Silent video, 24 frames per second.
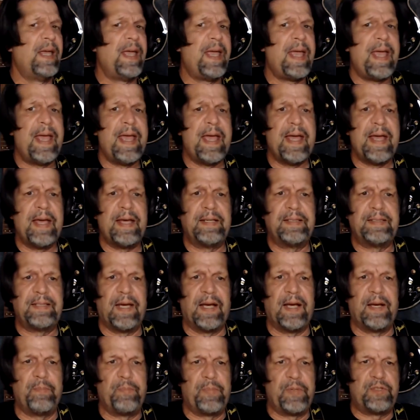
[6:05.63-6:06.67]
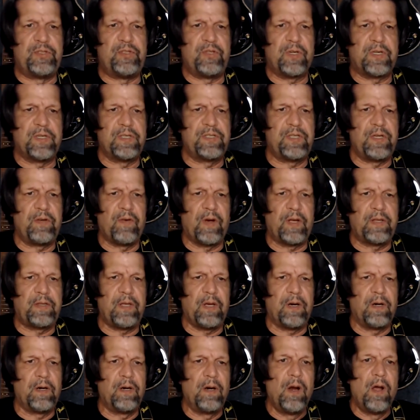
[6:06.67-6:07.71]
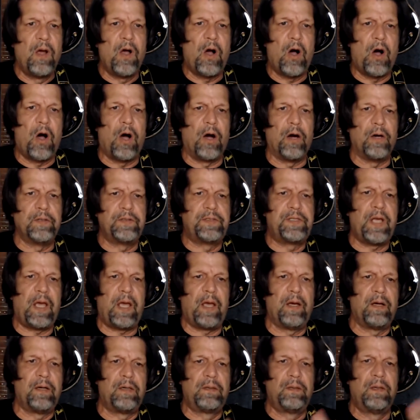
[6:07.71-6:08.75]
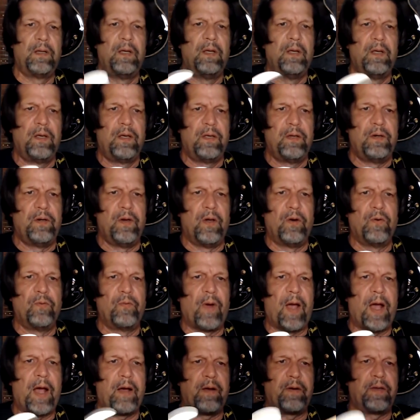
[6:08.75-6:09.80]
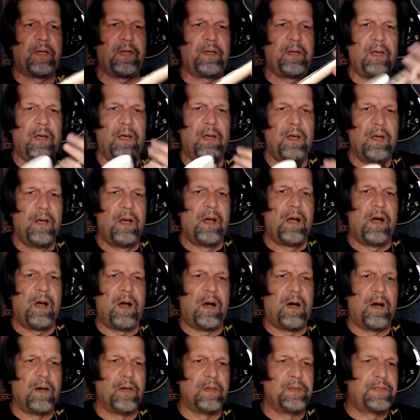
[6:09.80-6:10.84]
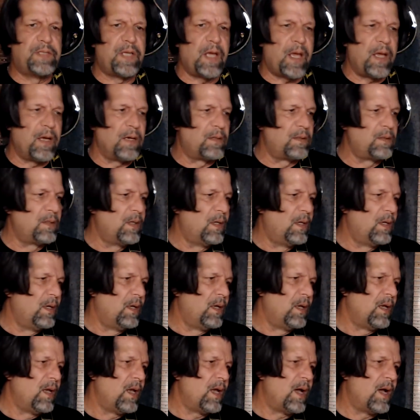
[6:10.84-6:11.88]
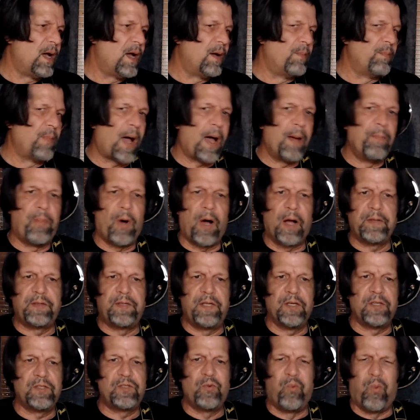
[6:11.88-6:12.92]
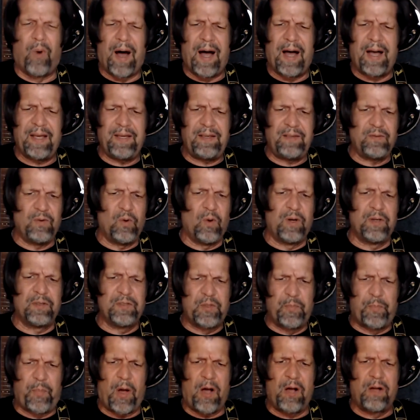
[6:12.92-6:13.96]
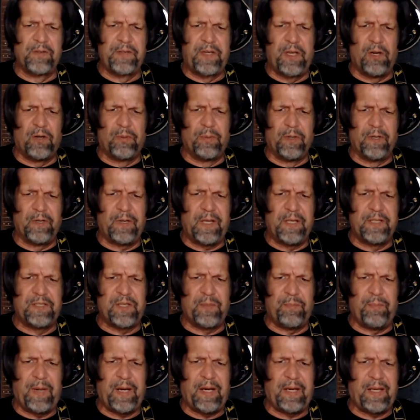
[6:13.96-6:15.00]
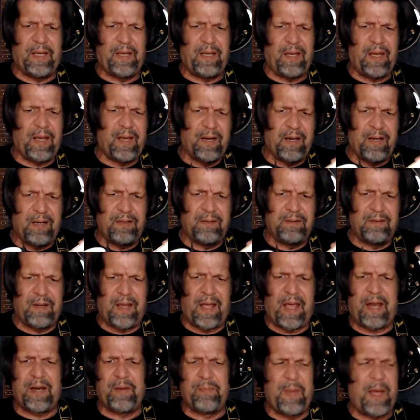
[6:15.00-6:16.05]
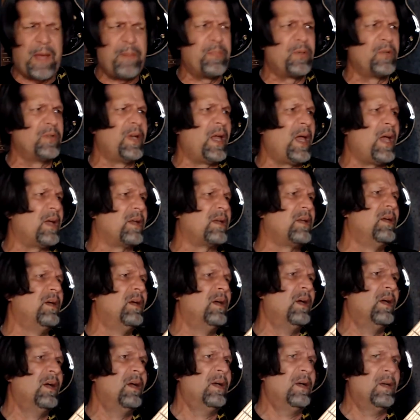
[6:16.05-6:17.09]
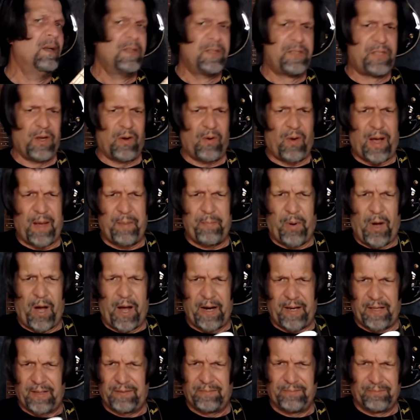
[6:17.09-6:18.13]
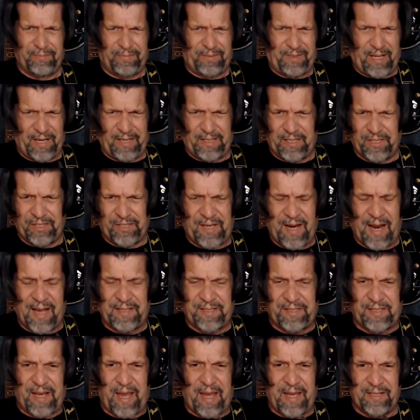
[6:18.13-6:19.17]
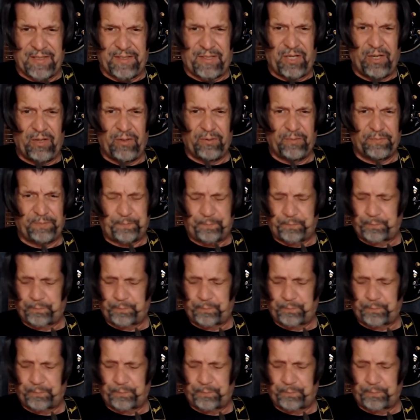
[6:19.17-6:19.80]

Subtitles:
And but you can see right there, hardtail, no routing, hardtail. I bought this. Why? Well, it's a Paul Gilbert. It's a mini, and it had a maple neck. So I bought it. Thing does not stay in tune.